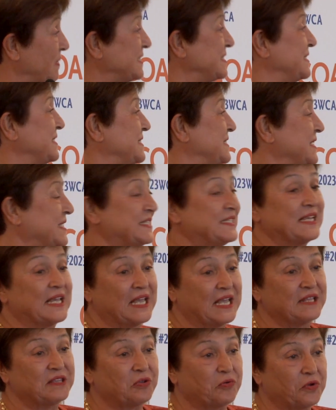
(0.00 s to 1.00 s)
businesses
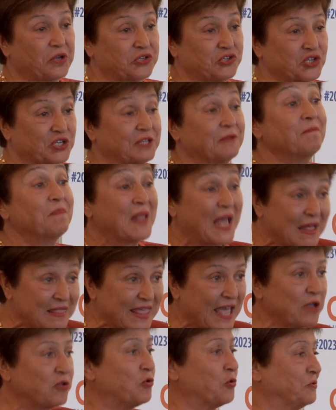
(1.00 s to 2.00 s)
in the region.
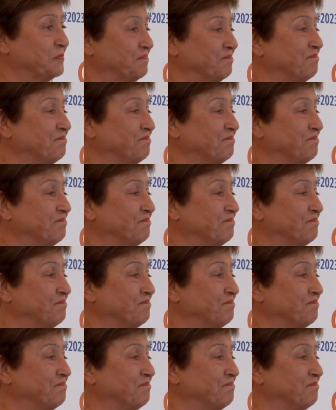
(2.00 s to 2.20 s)
Thank you.